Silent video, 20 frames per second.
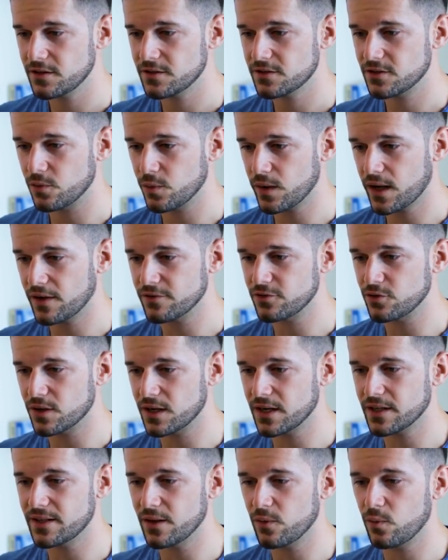So we have to
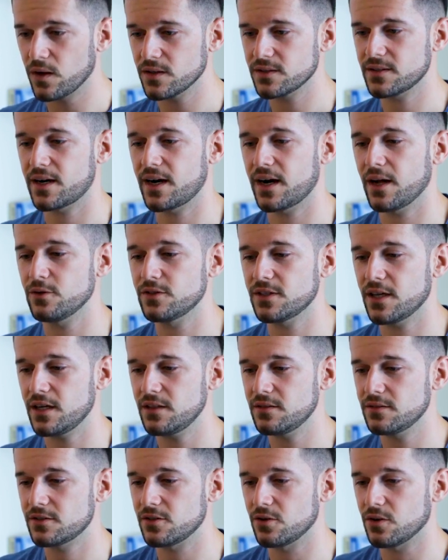click the ones that are
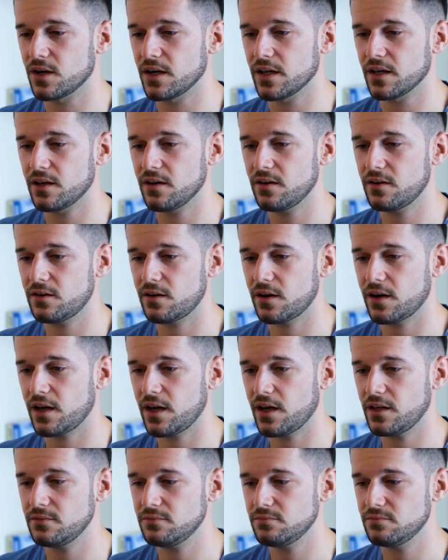outside. So click here
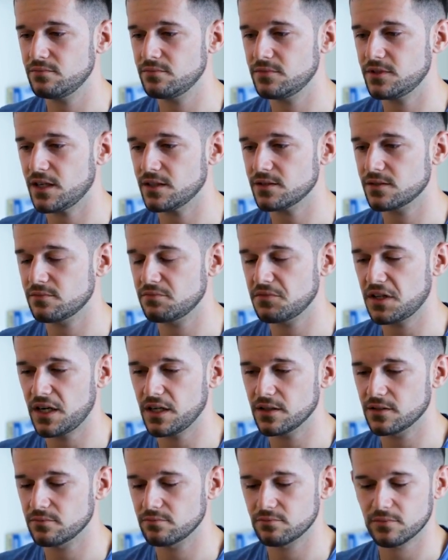and just
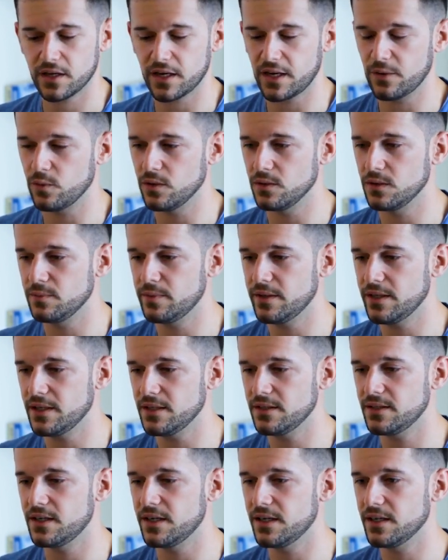delete and it will
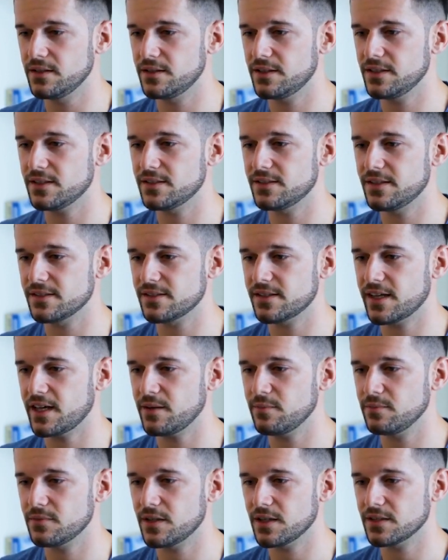be deleted. This is the
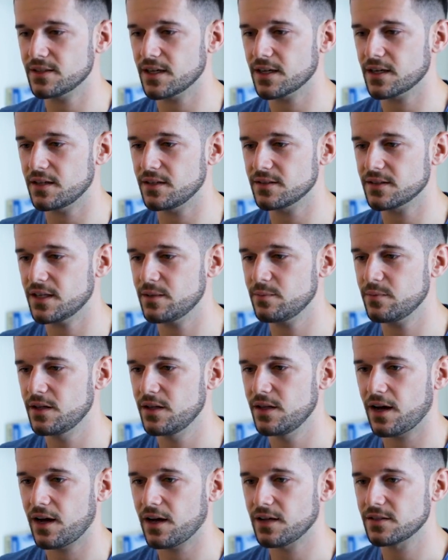same, exactly the same
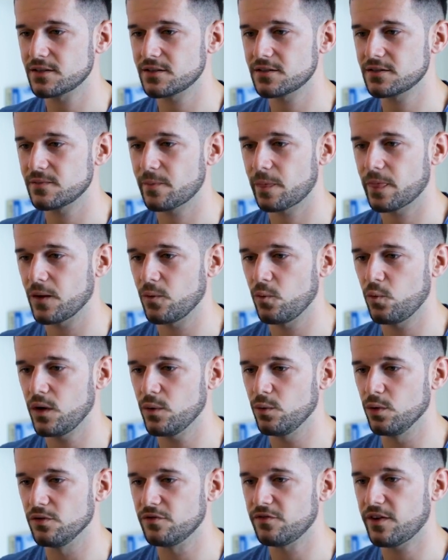as
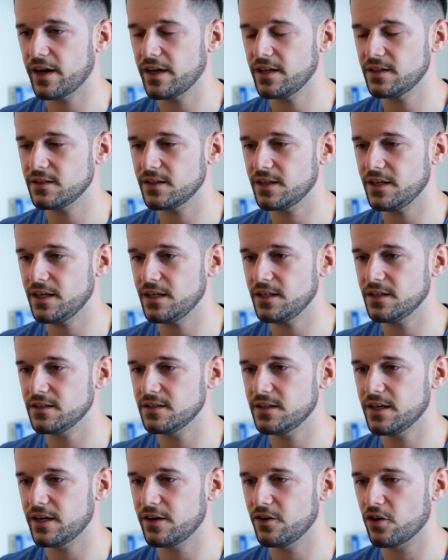we will find
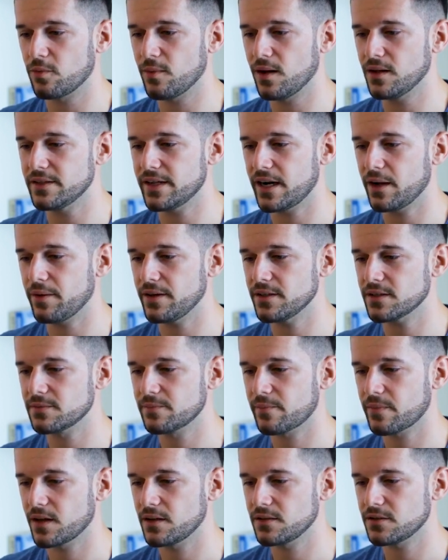in the normal database.